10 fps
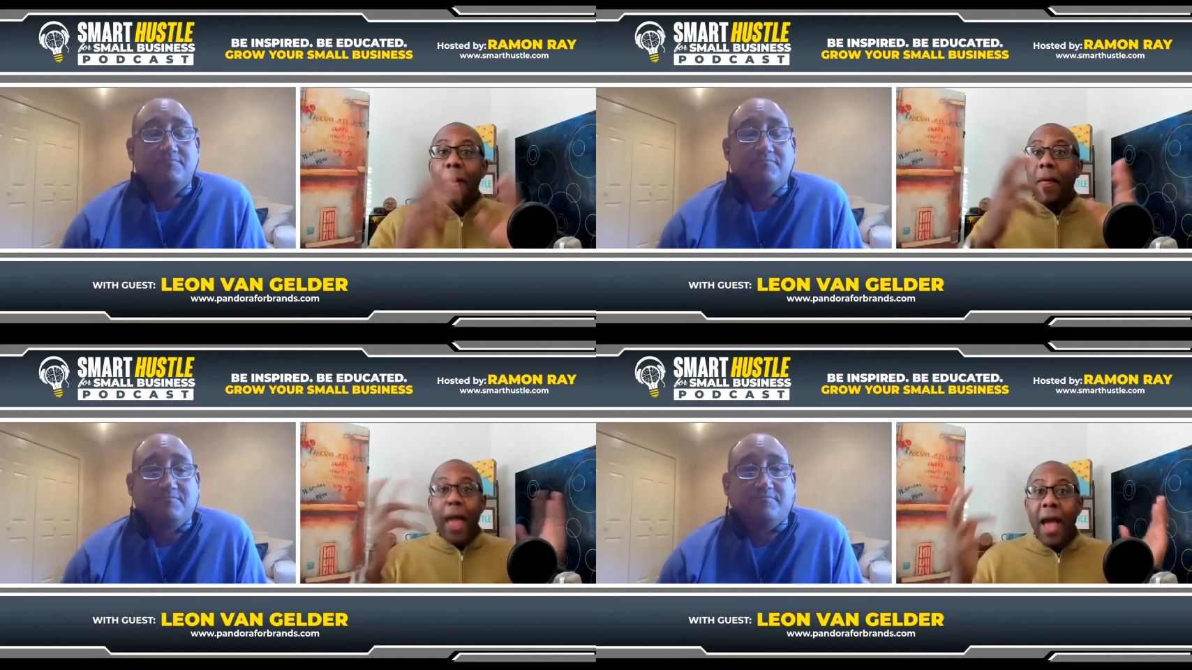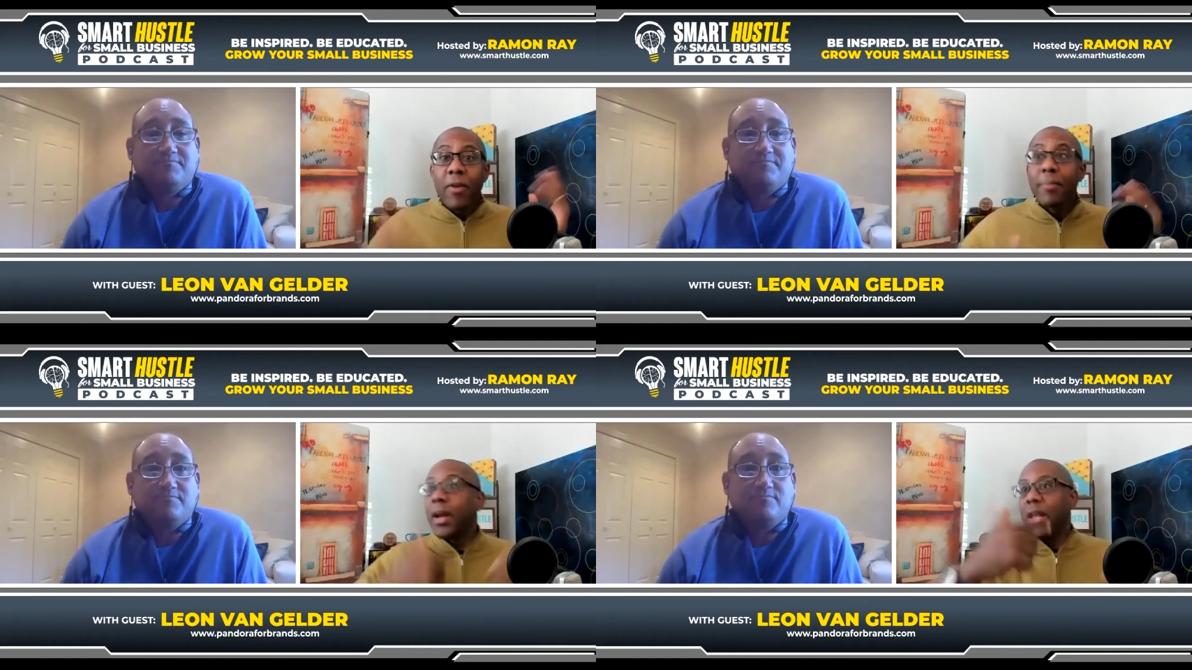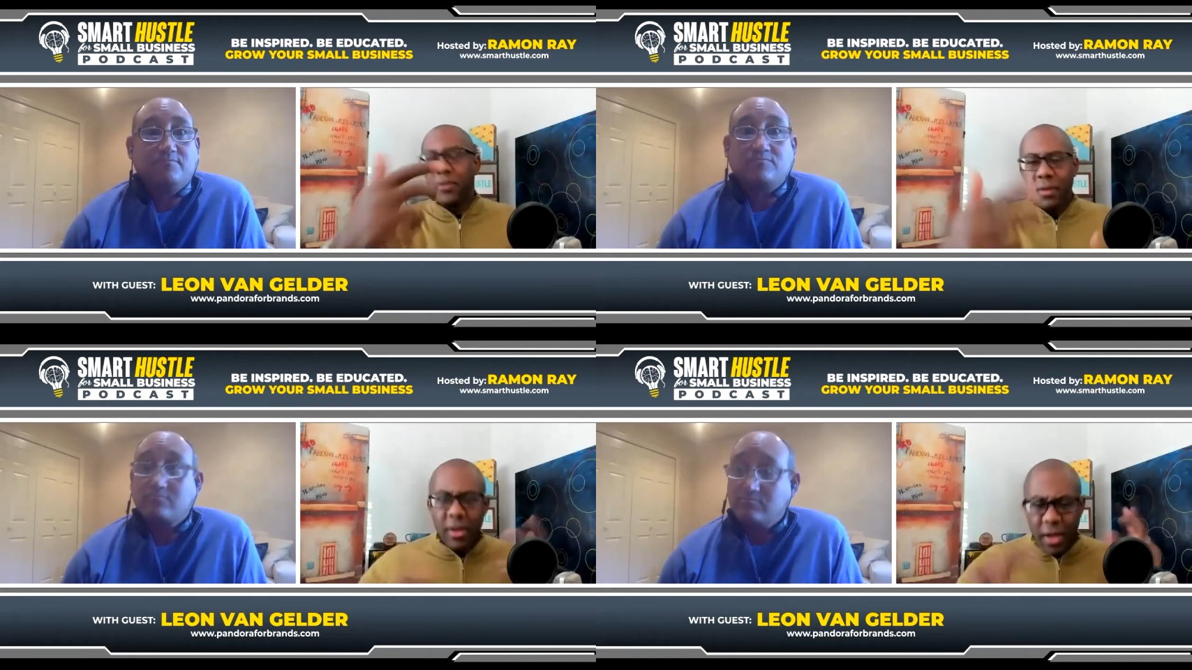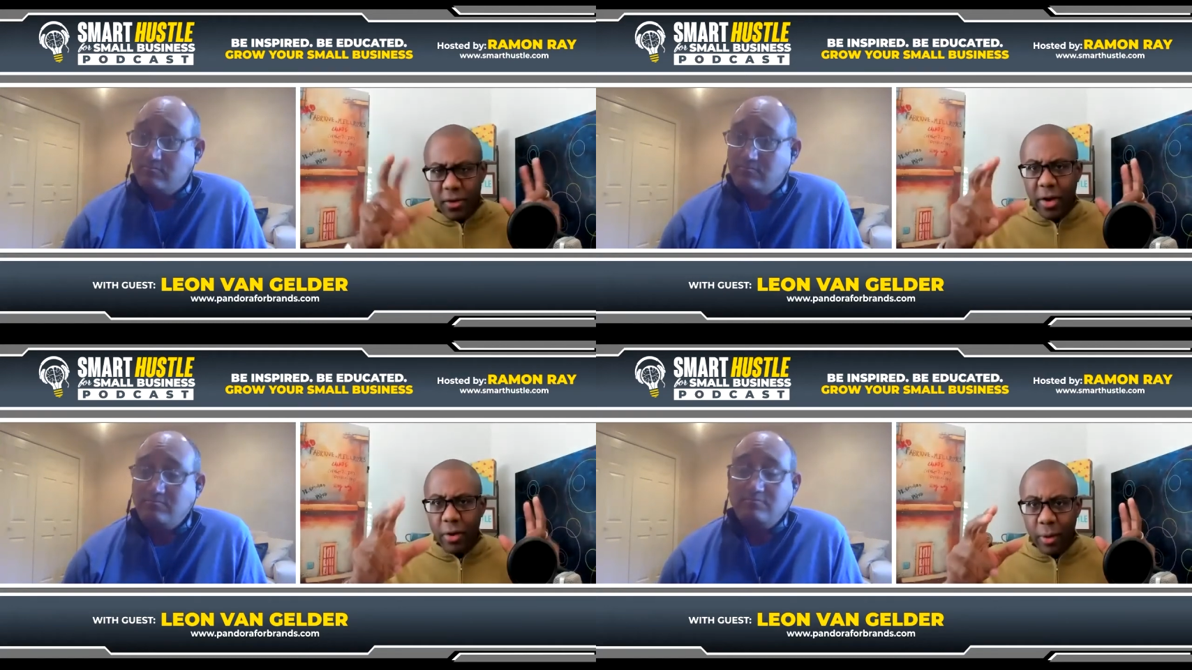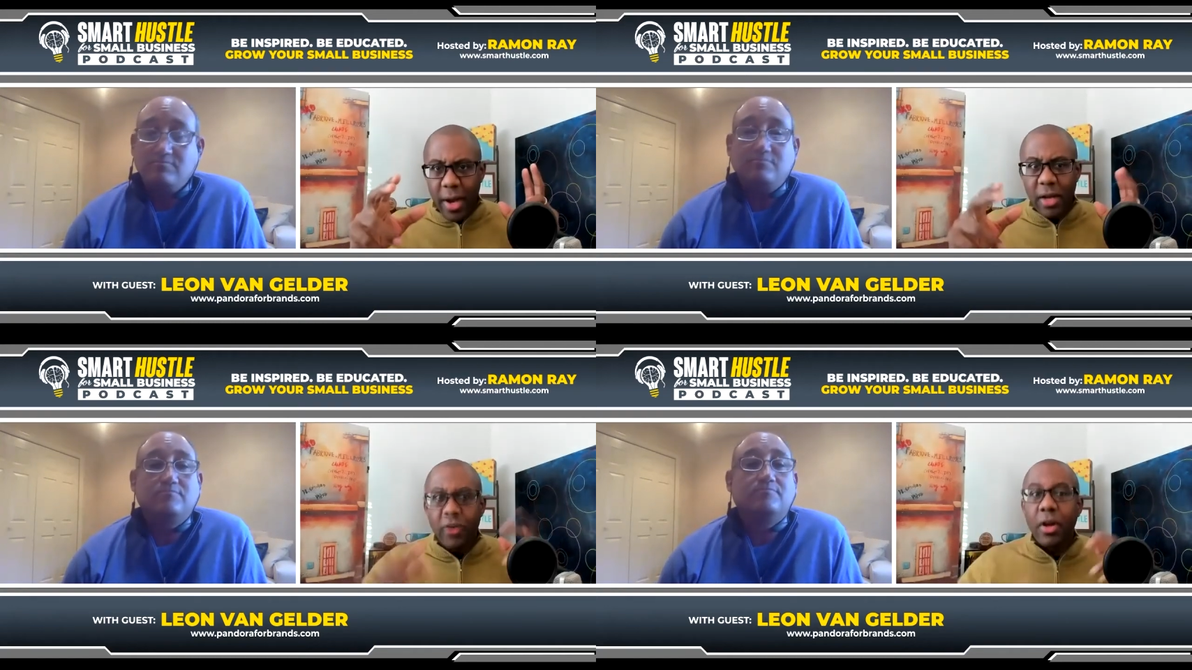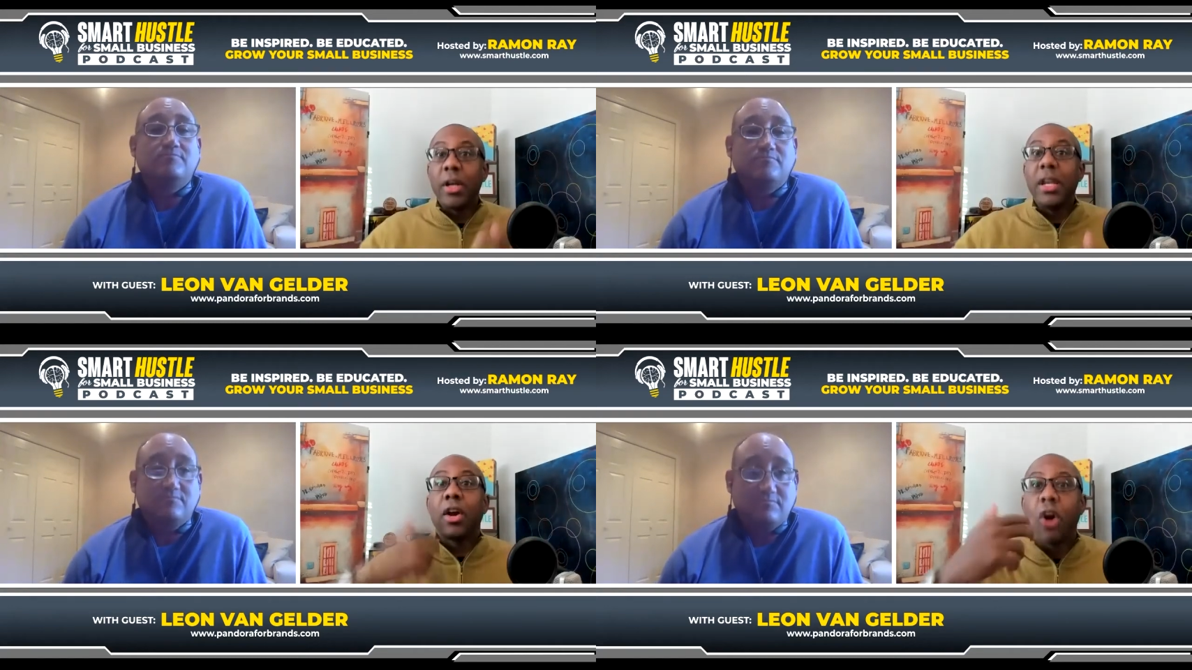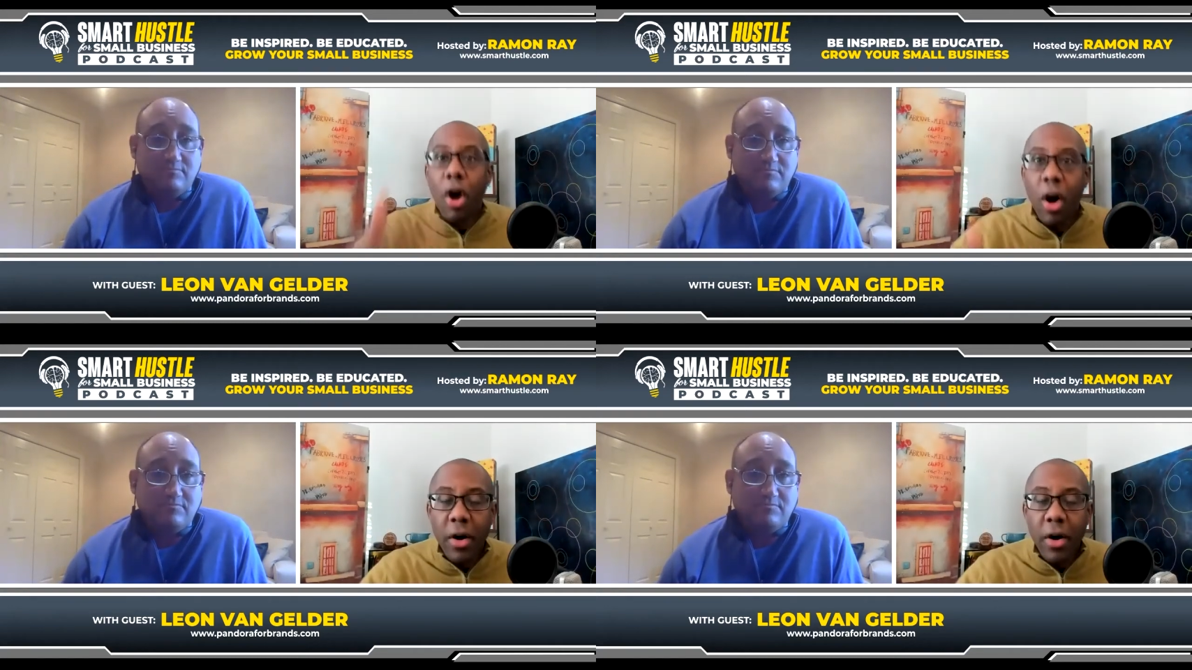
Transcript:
Speaker 1: everybody's in general, right, is going to need a car,